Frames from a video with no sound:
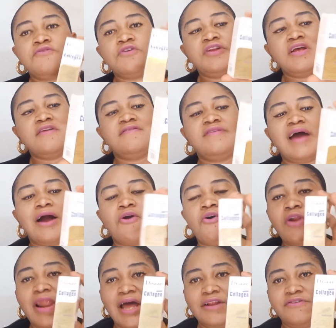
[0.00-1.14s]
So this is their
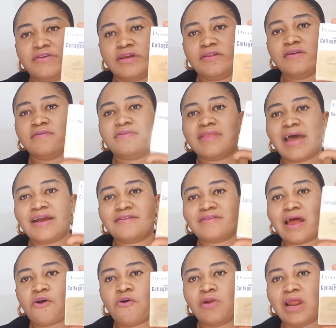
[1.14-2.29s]
collagen, this
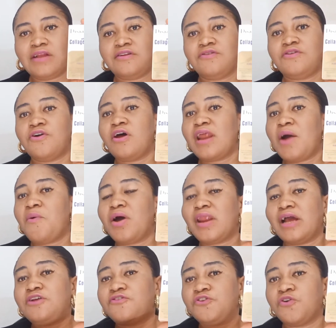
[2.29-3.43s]
Disaar Collagen. The other
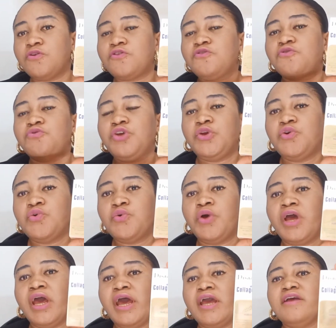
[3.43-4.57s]
one I showed to
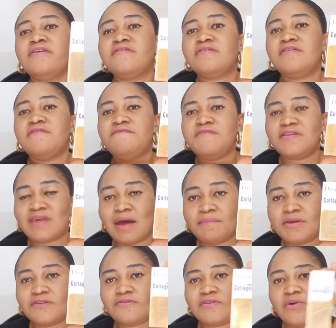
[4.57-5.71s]
you is the
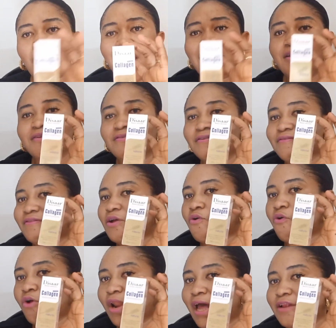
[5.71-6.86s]
vitamin C. Why this is the
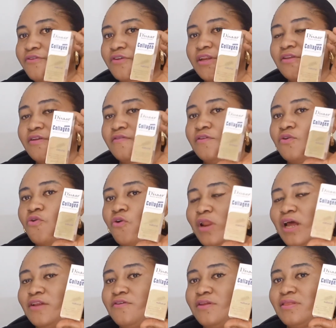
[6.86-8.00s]
collagen? This is the
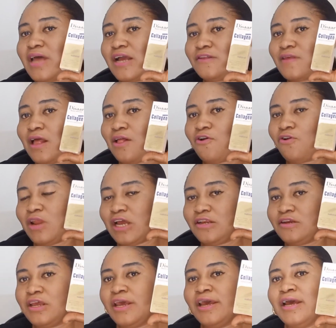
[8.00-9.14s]
collagen, Disaar
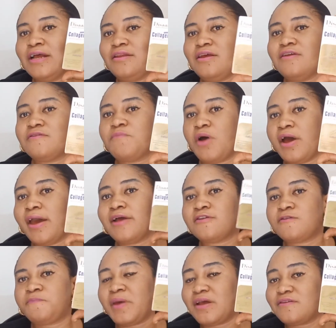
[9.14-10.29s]
Collagen. This is more
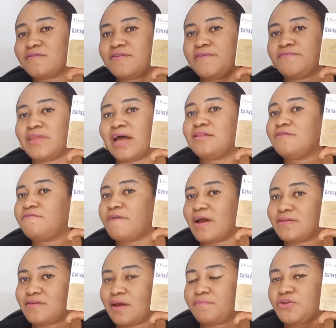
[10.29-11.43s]
expensive than the
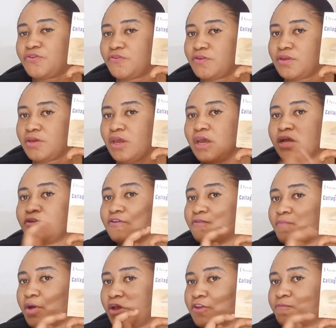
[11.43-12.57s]
vitamin C. This
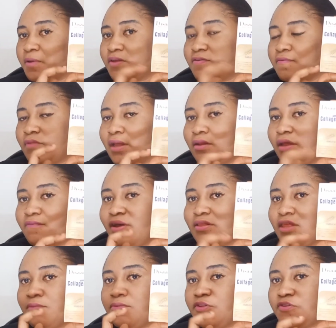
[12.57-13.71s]
is more expensive than the
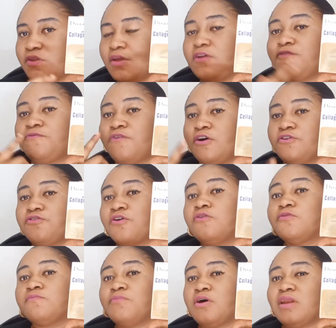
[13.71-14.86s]
vitamin C. It
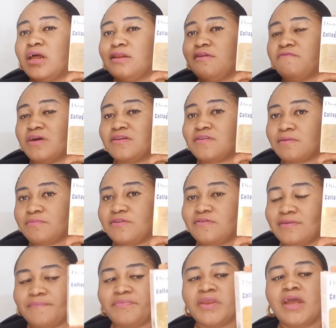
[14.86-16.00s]
functions more than the vitamin
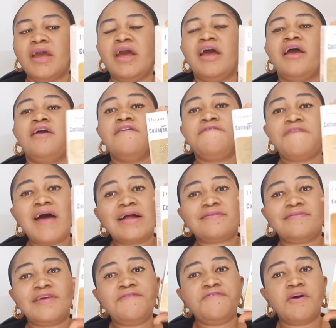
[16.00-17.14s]
C. In
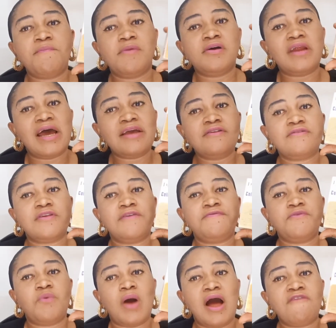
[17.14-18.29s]
fact, if your mother is,
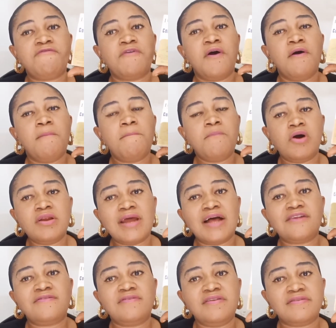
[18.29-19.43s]
if you have
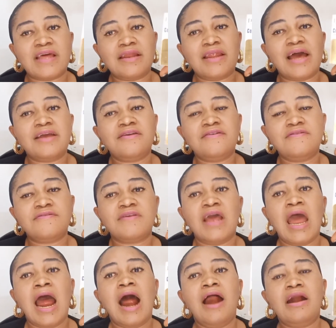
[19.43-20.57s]
mother, sister that
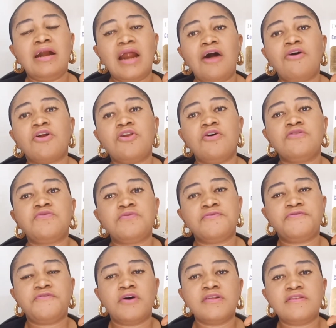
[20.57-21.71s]
is around close
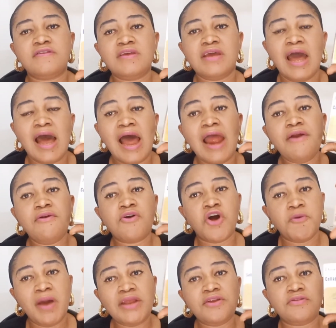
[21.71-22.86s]
to 40, I
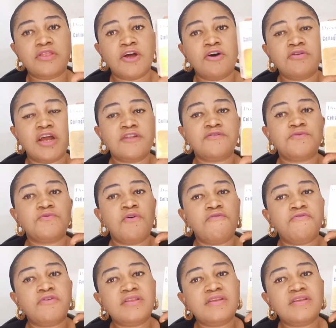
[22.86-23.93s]
recommend you tell them to go